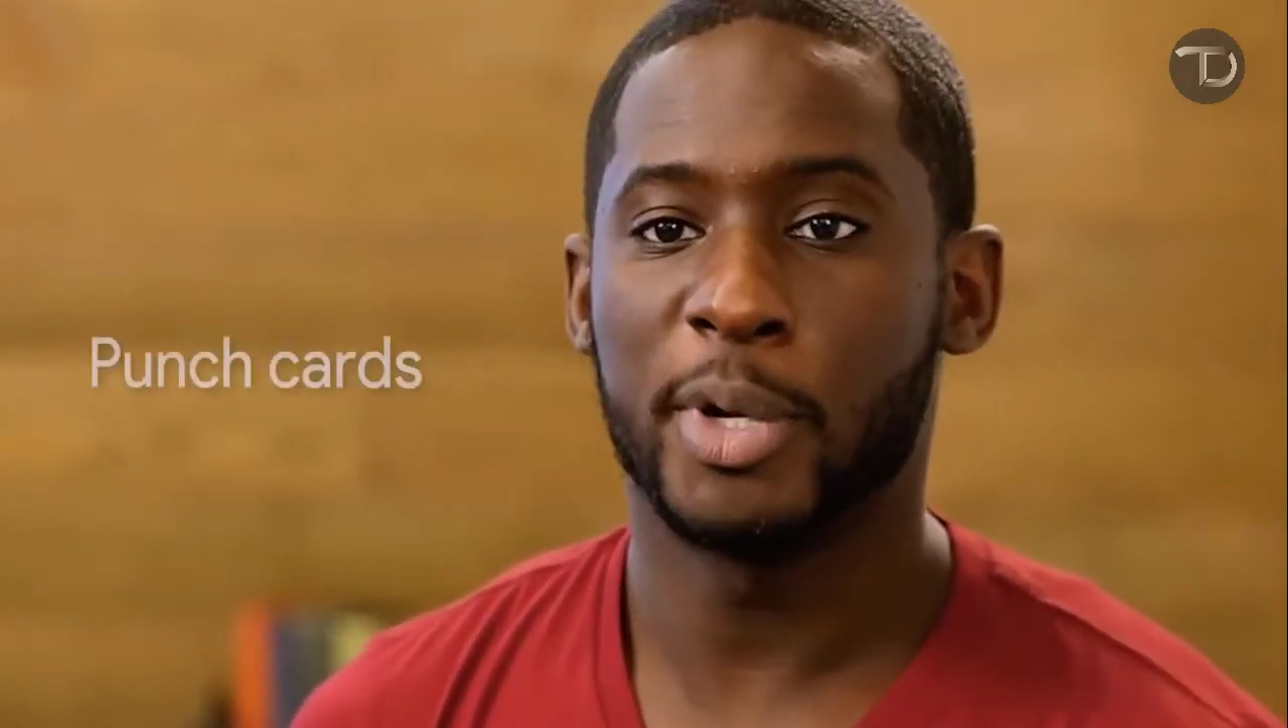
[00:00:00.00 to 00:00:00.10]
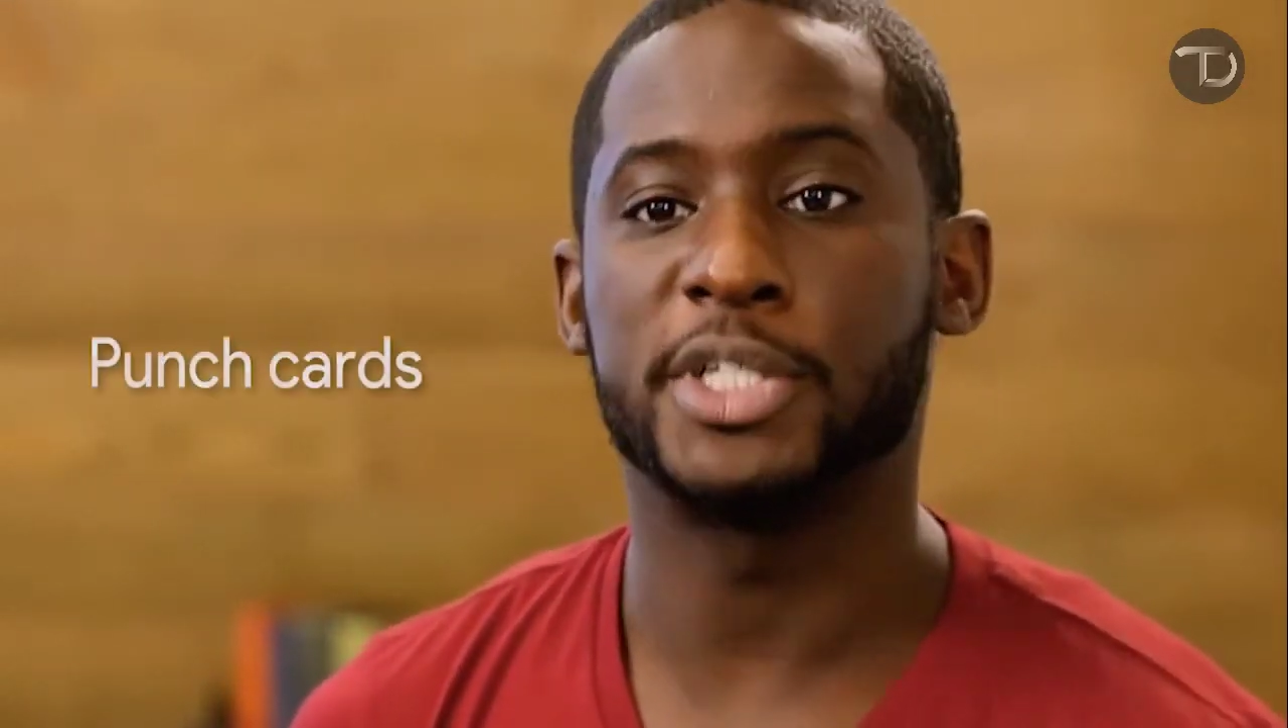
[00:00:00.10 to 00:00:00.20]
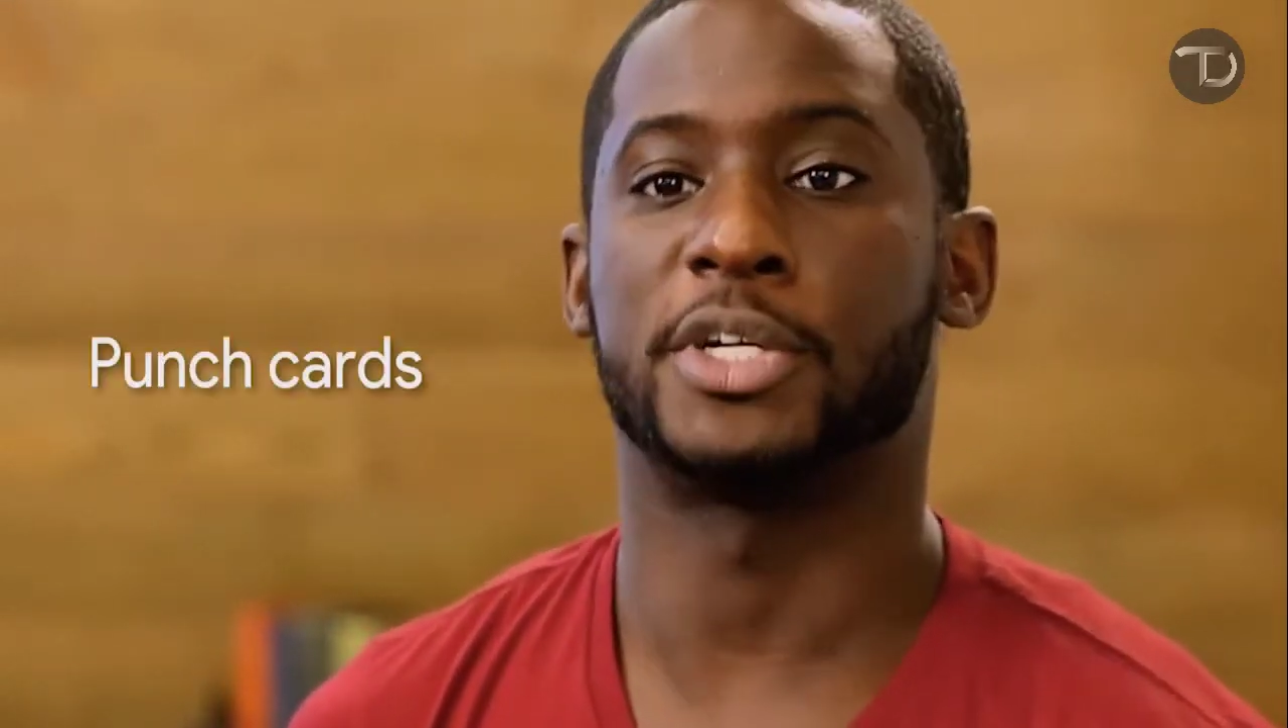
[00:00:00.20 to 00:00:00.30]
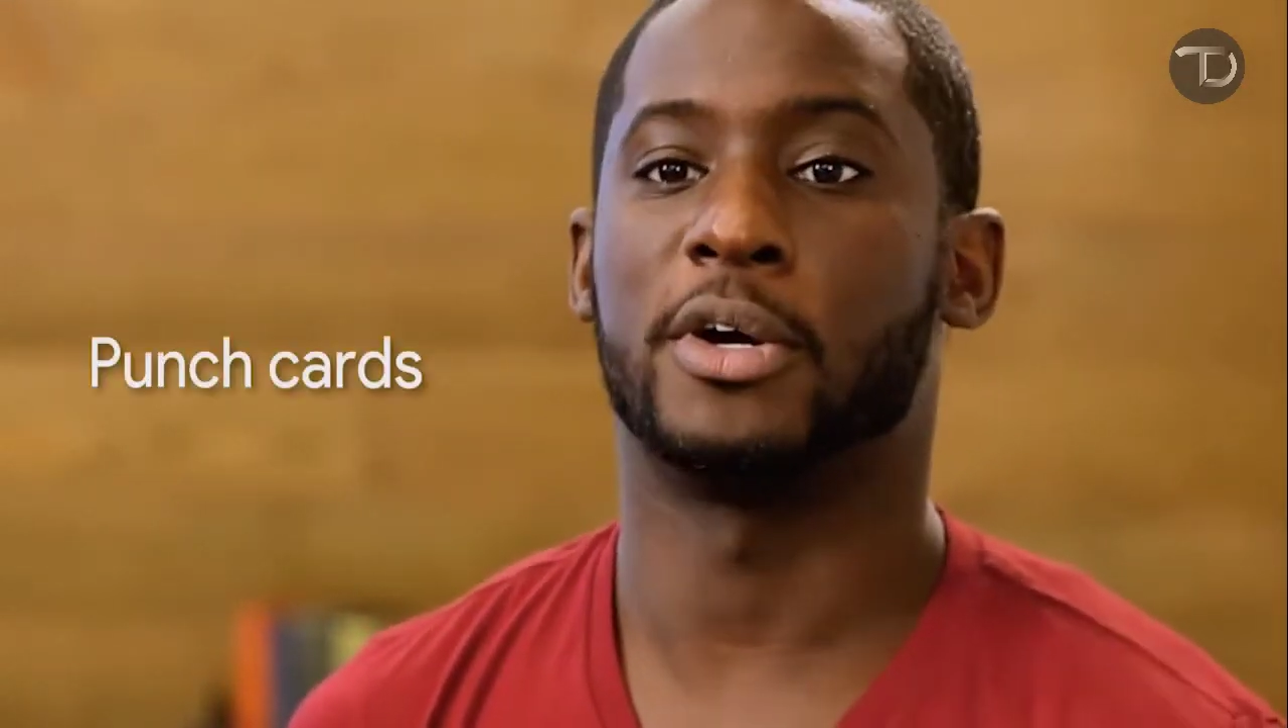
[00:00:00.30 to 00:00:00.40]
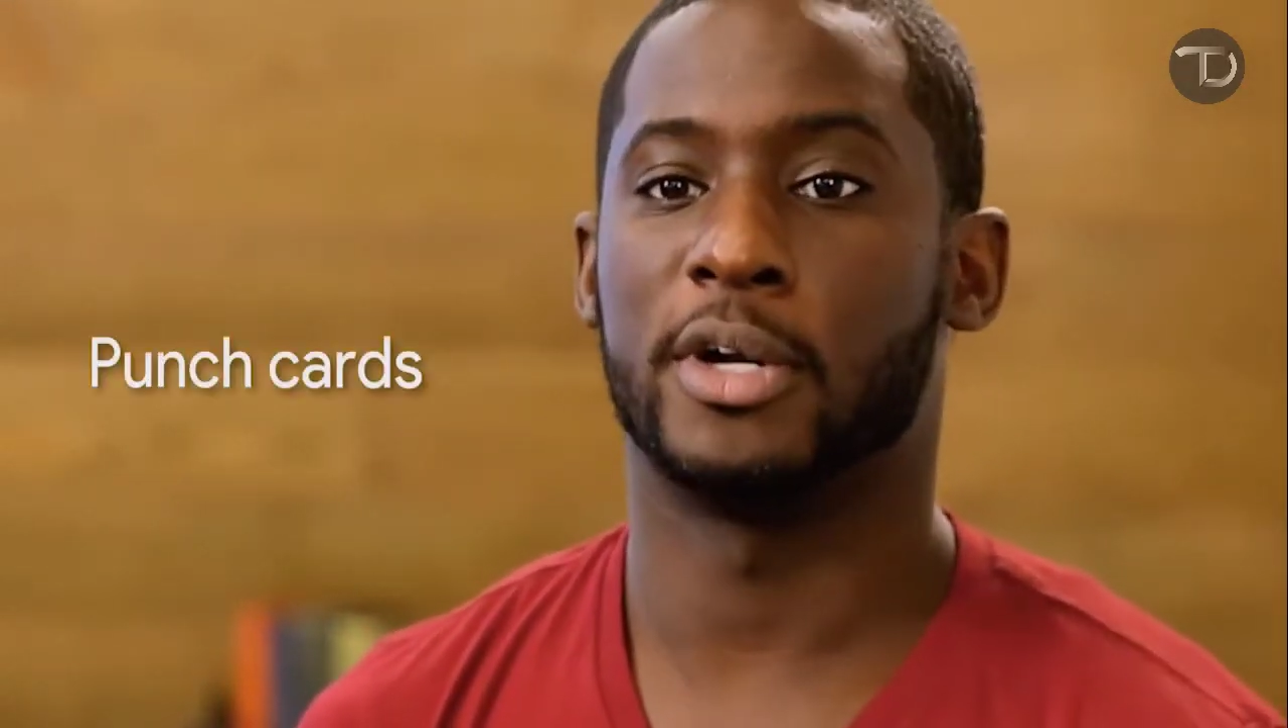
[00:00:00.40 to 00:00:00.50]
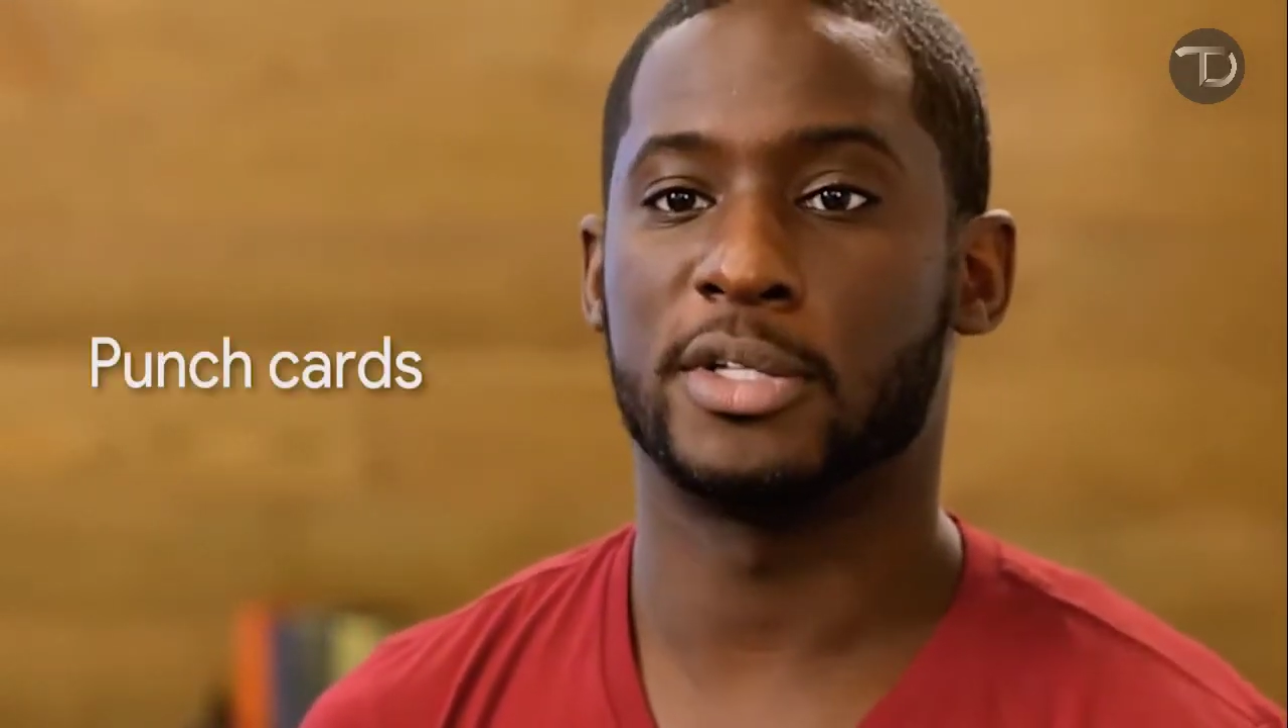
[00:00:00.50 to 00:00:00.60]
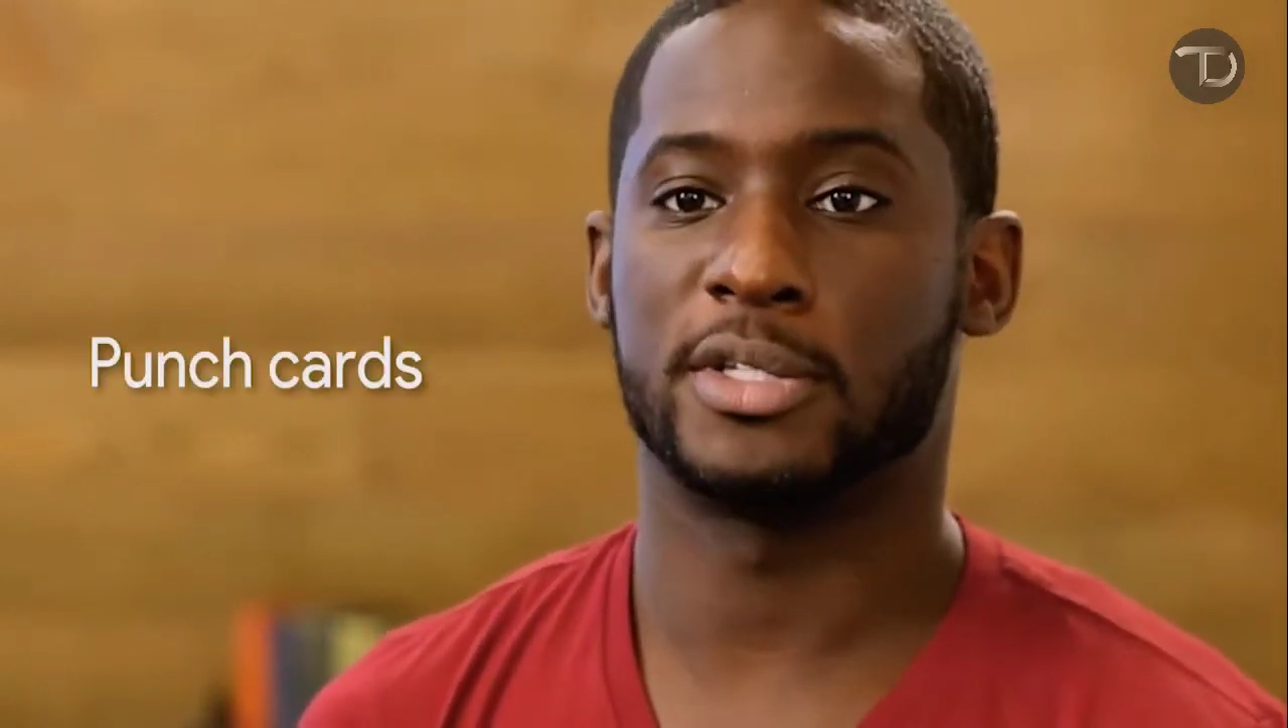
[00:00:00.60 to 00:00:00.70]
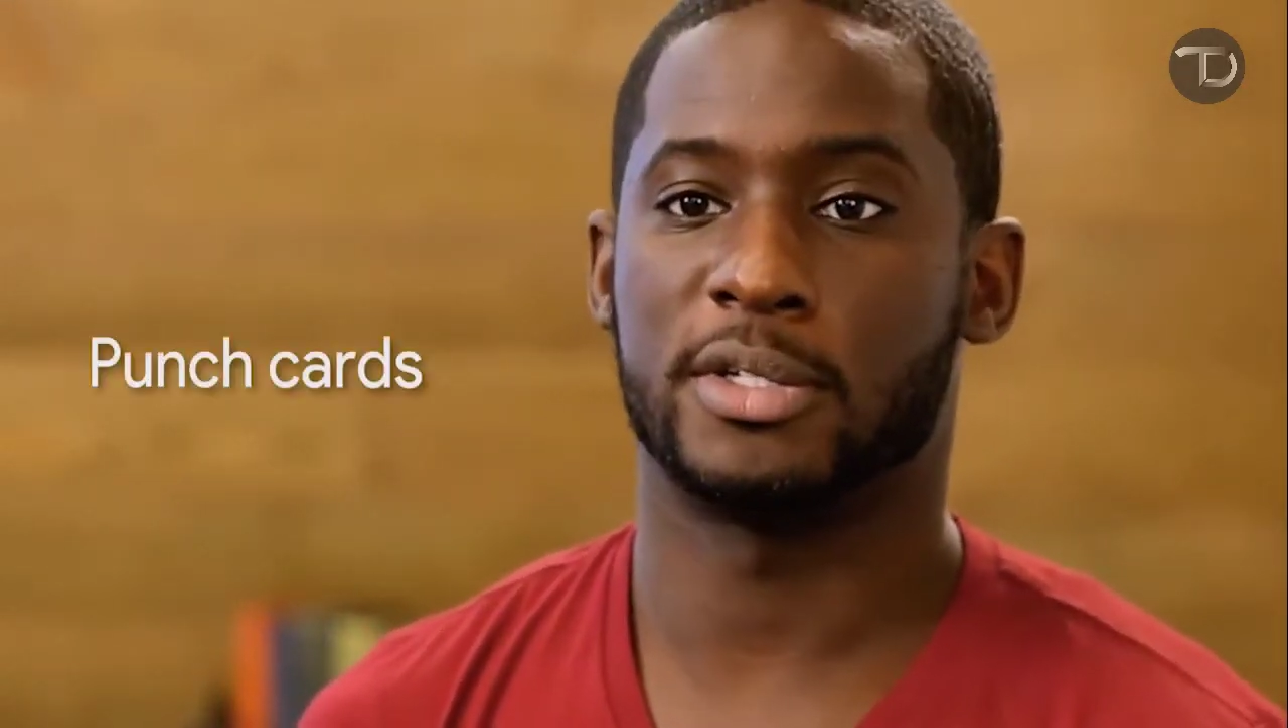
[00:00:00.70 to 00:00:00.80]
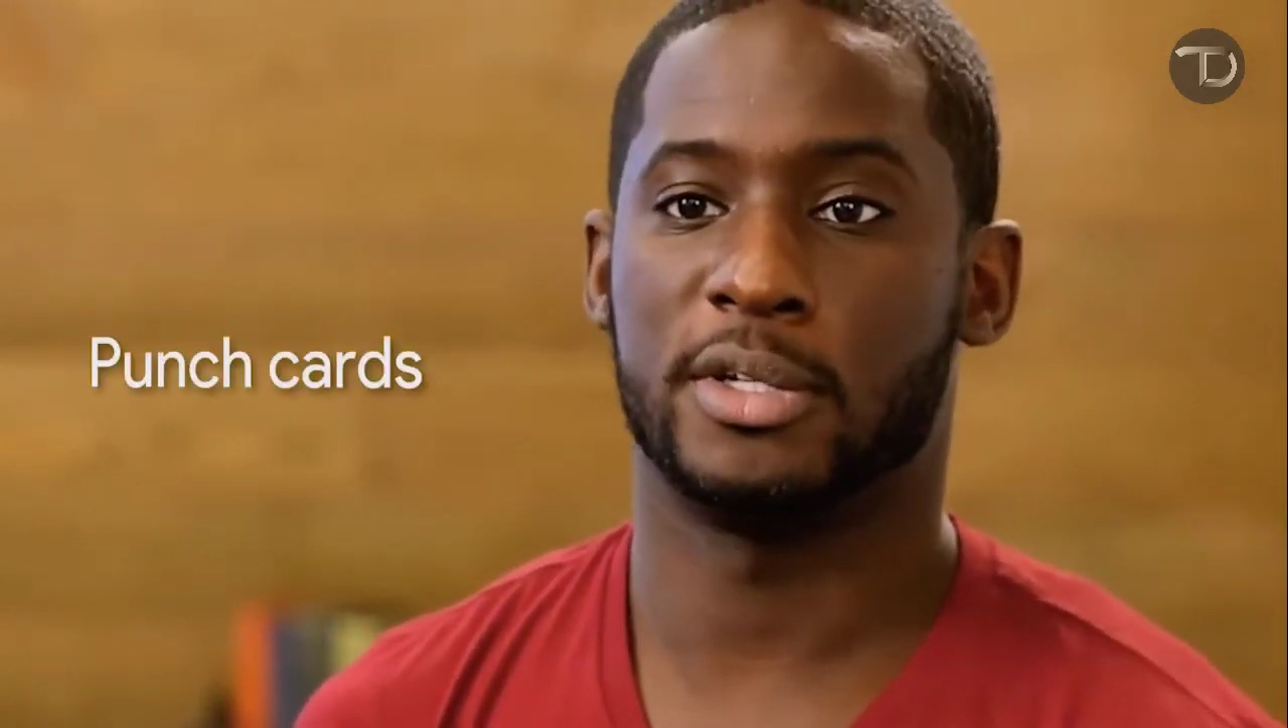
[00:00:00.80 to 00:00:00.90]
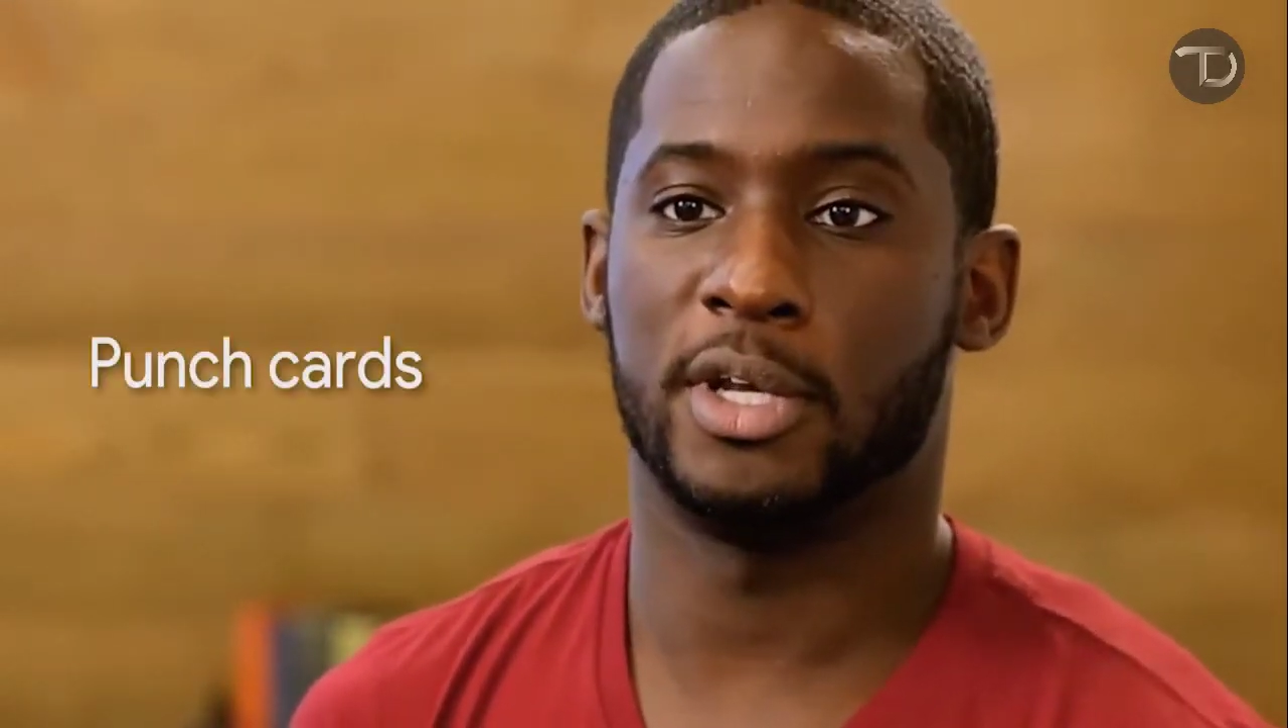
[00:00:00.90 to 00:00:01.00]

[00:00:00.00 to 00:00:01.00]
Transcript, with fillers: punch cards,